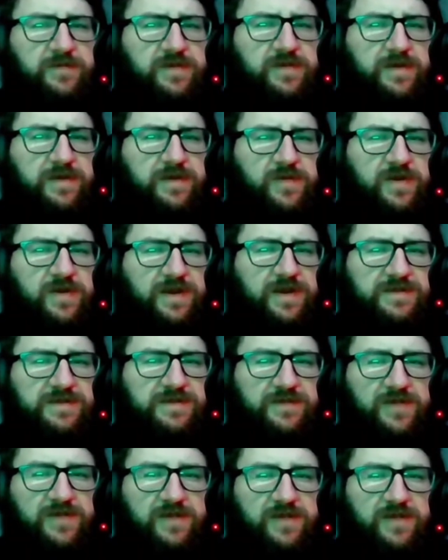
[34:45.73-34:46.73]
Democrats?
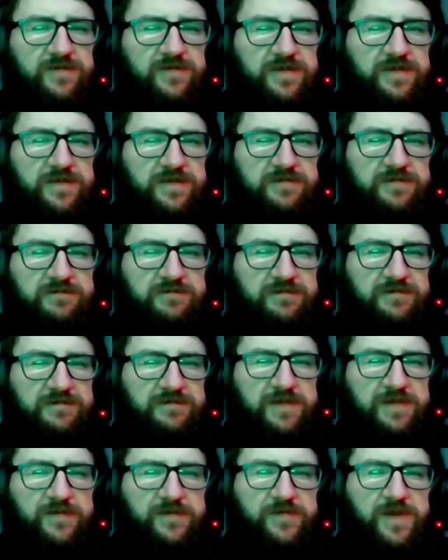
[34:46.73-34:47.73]
Have you
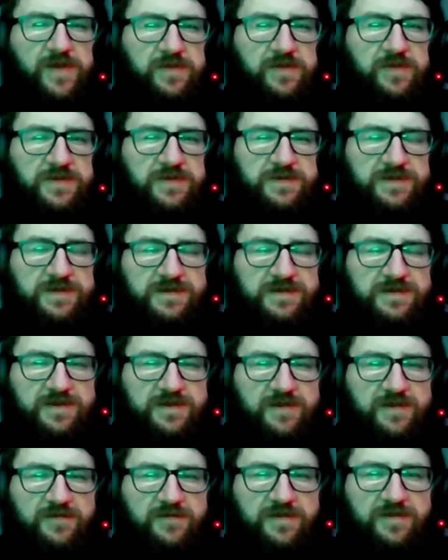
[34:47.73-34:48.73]
found those ones
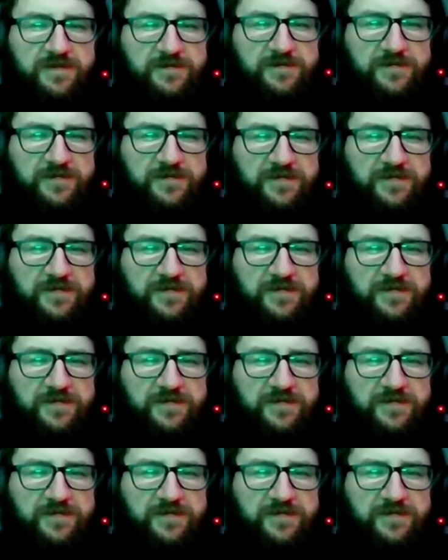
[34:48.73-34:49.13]
and got rid of them?